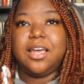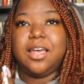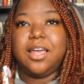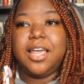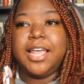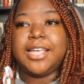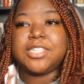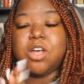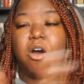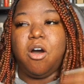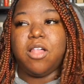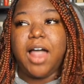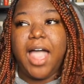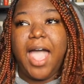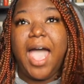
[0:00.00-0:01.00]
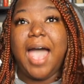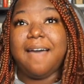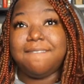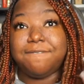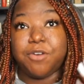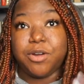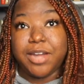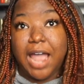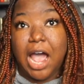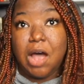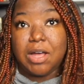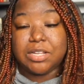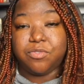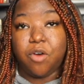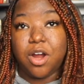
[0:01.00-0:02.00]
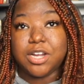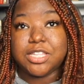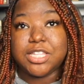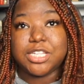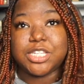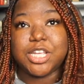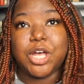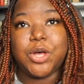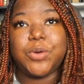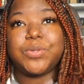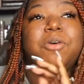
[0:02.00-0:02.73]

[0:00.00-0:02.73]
is all I have for now as far as this goes.